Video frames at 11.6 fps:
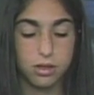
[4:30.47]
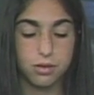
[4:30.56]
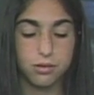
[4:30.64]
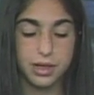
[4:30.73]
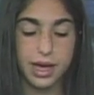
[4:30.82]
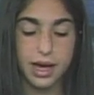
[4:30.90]

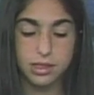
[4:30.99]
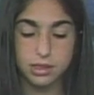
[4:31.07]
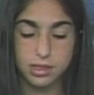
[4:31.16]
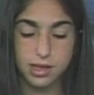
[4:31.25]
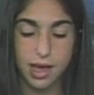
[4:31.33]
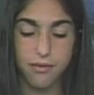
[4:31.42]
React
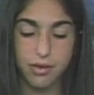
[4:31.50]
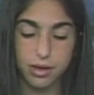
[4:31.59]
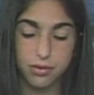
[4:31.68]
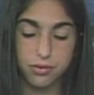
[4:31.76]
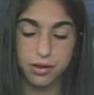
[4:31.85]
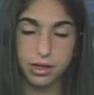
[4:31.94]
is having a
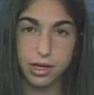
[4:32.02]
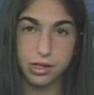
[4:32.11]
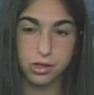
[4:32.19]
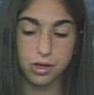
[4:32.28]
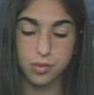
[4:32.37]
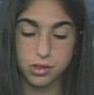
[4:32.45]
free ice
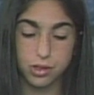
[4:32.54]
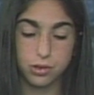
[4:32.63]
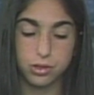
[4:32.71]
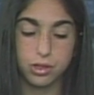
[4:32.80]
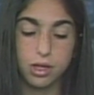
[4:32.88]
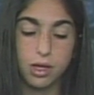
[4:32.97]
cream
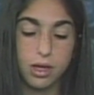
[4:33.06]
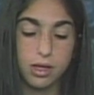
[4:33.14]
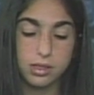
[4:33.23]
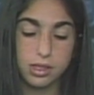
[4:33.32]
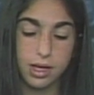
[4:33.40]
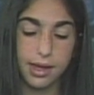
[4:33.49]
social
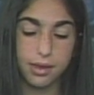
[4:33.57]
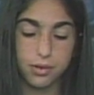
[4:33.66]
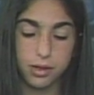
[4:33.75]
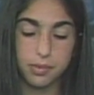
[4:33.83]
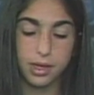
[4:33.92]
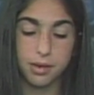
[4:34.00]
today at
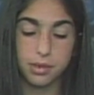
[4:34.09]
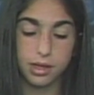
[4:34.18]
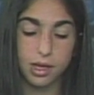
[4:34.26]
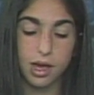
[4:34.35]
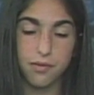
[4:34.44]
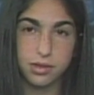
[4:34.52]
3 p.m. in the
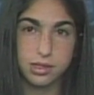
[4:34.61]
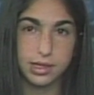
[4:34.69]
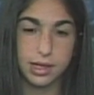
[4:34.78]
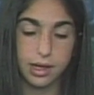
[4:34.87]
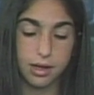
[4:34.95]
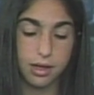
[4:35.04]

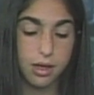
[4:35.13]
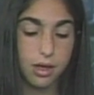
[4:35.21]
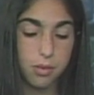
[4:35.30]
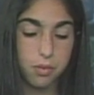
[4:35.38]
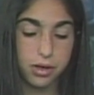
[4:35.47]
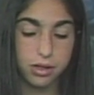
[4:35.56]
cafeteria.
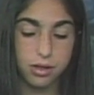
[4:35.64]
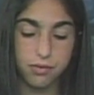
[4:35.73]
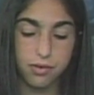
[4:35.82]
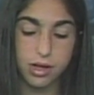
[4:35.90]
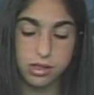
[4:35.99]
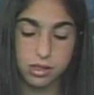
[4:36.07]
Bring your
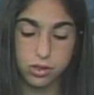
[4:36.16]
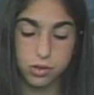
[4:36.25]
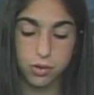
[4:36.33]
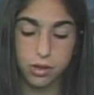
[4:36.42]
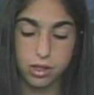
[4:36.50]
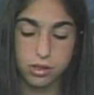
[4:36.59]
friends,
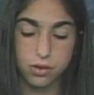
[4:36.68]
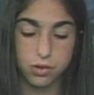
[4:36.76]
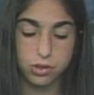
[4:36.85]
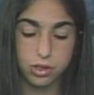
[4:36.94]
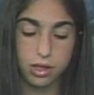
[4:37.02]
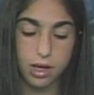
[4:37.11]
enjoy the
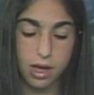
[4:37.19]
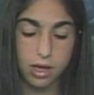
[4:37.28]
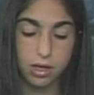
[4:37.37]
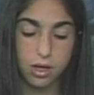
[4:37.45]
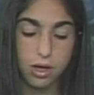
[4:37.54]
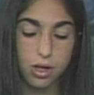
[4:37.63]
social, and
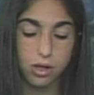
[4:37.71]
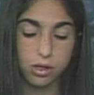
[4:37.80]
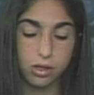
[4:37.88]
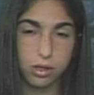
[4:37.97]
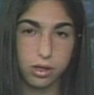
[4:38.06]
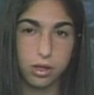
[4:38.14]

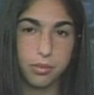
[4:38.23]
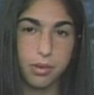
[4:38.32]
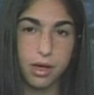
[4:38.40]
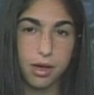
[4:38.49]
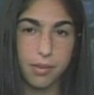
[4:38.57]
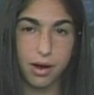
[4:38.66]
learn a little
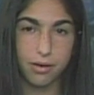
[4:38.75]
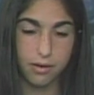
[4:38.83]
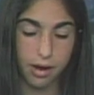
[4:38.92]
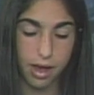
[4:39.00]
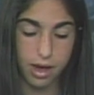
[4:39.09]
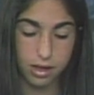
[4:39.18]
bit about
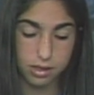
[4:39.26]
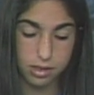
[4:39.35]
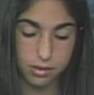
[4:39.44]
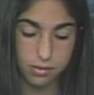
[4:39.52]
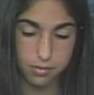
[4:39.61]
React.